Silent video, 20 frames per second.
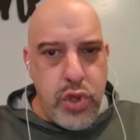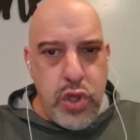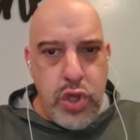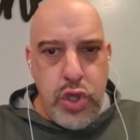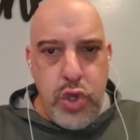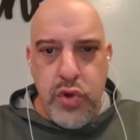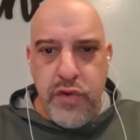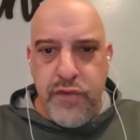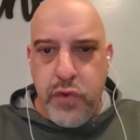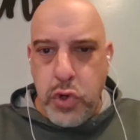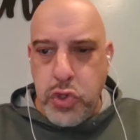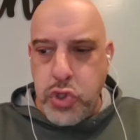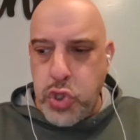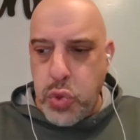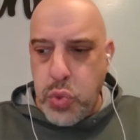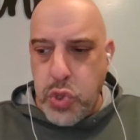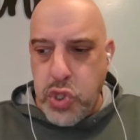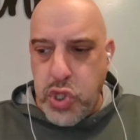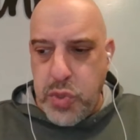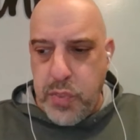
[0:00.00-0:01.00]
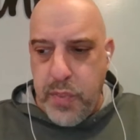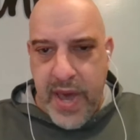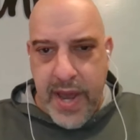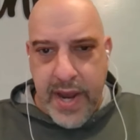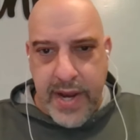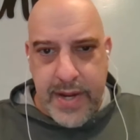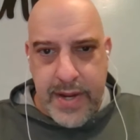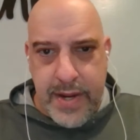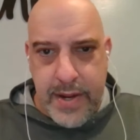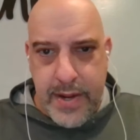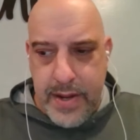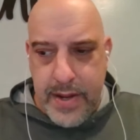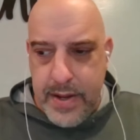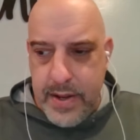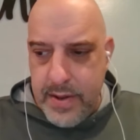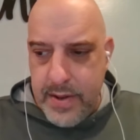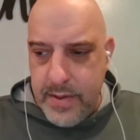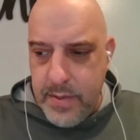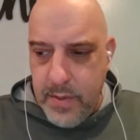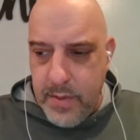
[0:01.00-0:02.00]
universal respect
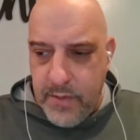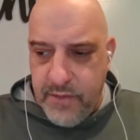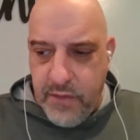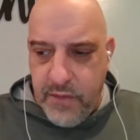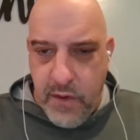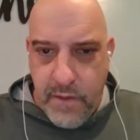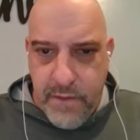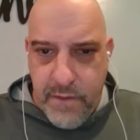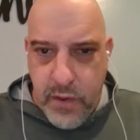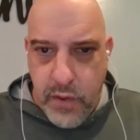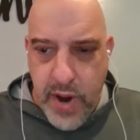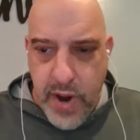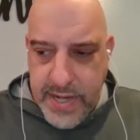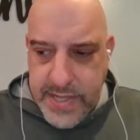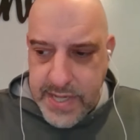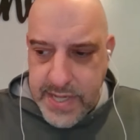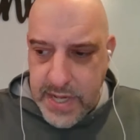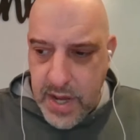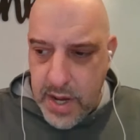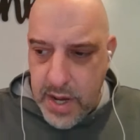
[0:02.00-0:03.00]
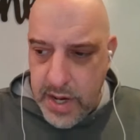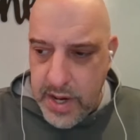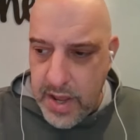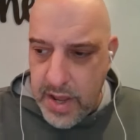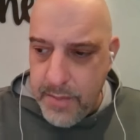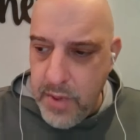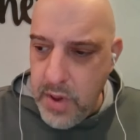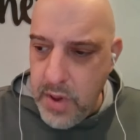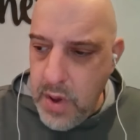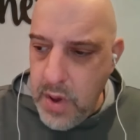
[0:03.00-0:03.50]
for for Rexy Cunningham.